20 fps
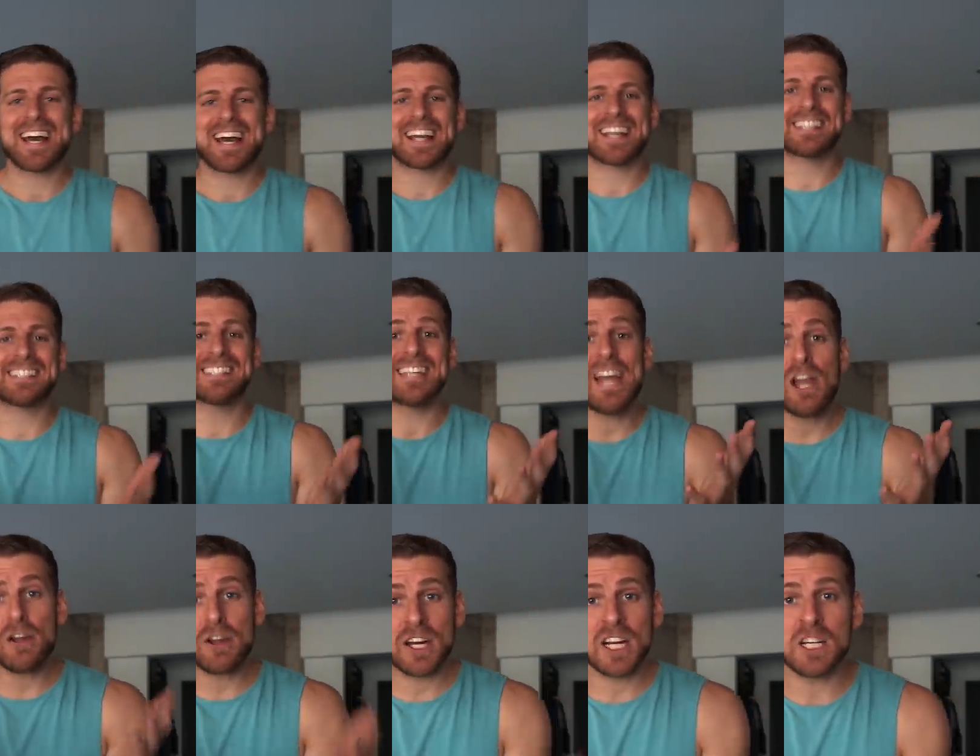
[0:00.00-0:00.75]
because
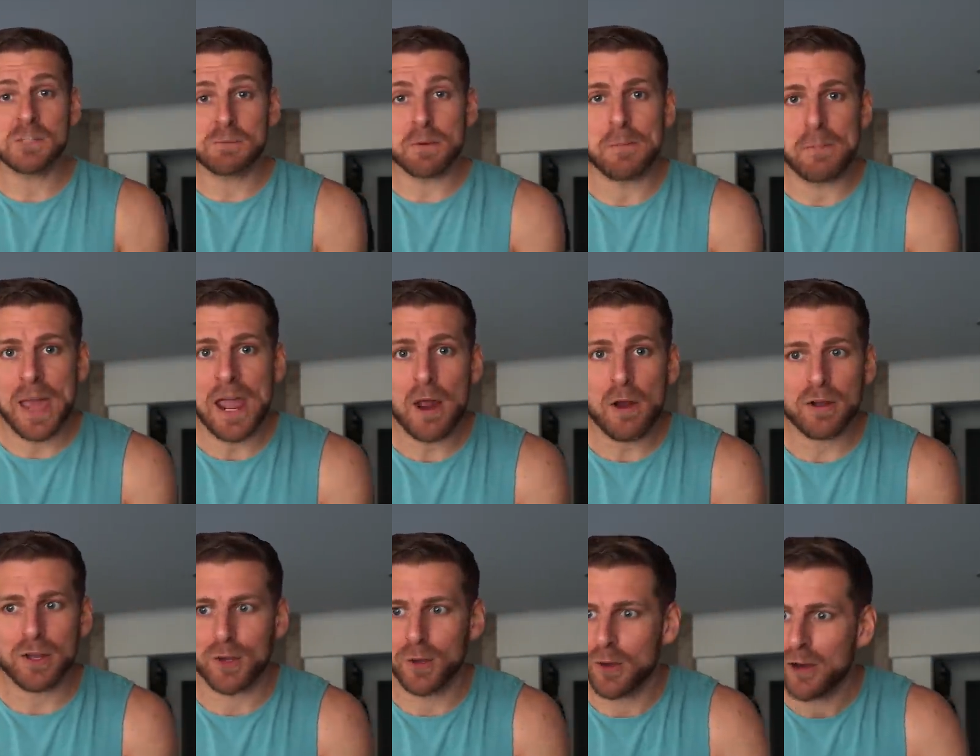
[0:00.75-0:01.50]
they're gonna
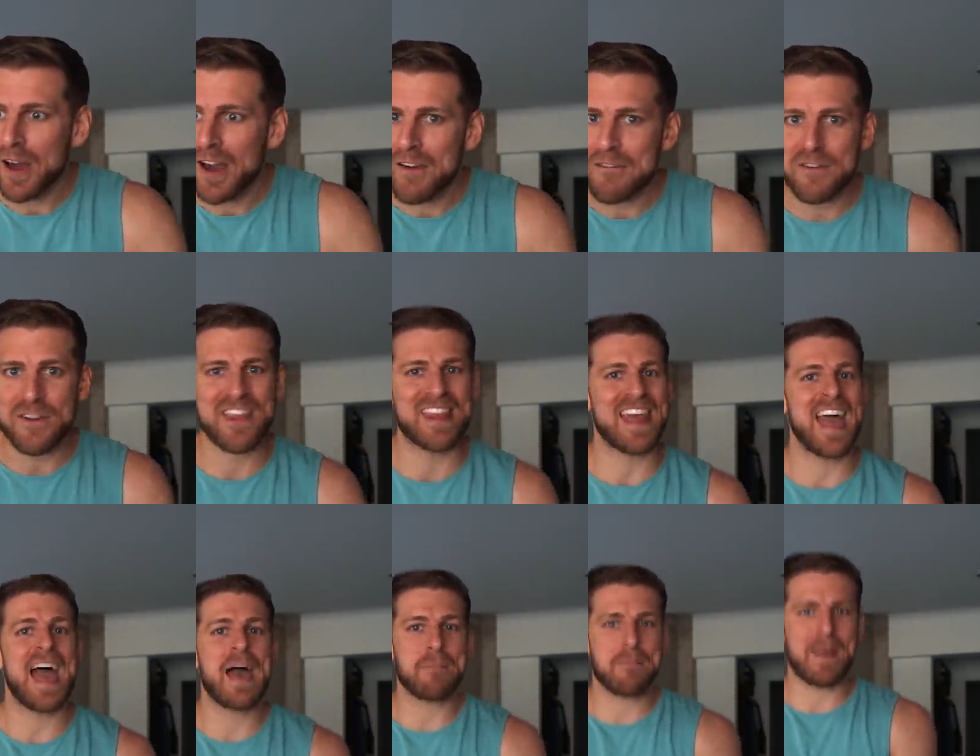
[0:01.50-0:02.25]
prepare you for
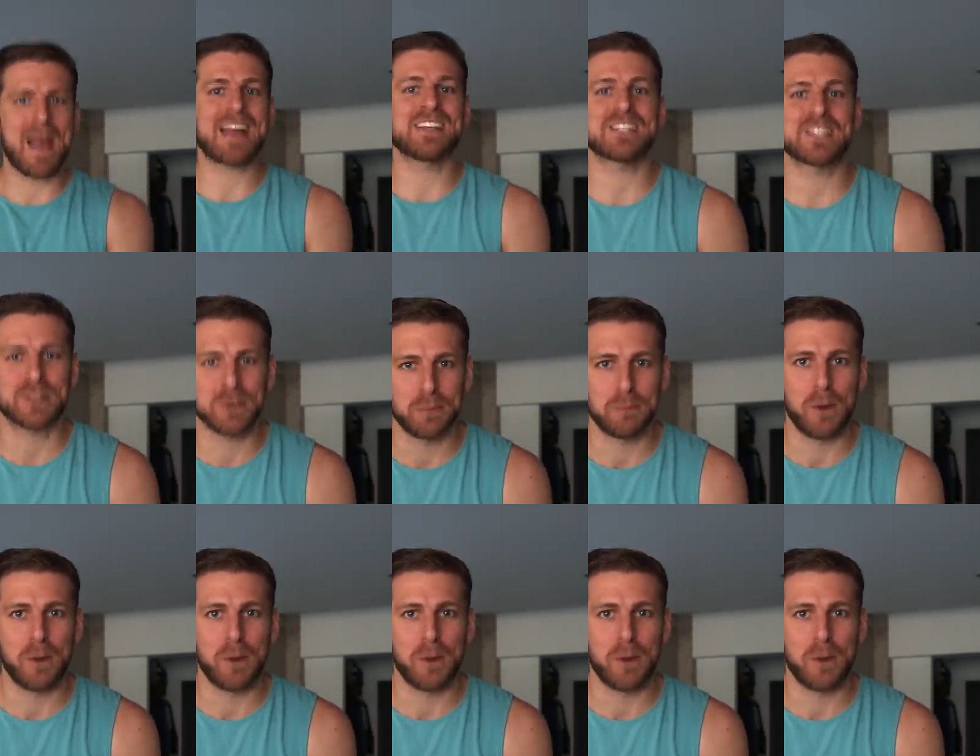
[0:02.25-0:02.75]
that magical